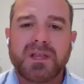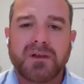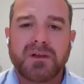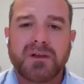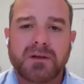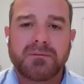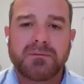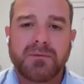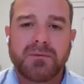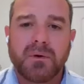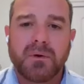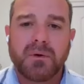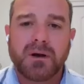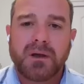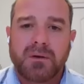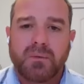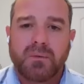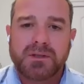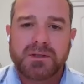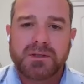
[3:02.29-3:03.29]
for?
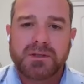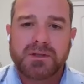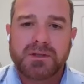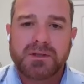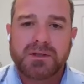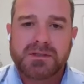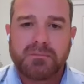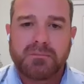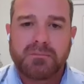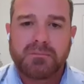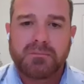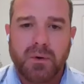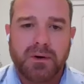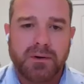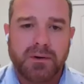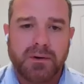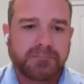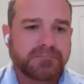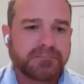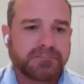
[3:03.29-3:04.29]
What's most
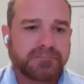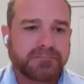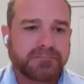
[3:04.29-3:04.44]
important?